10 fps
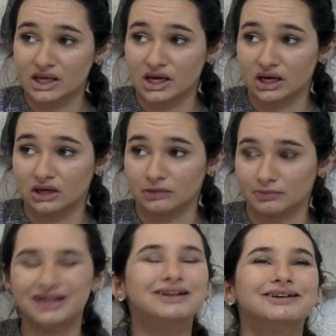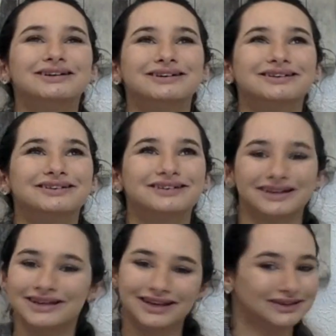I
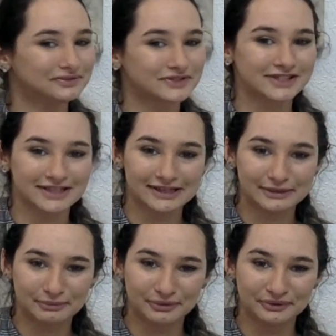didn't get enough sleep,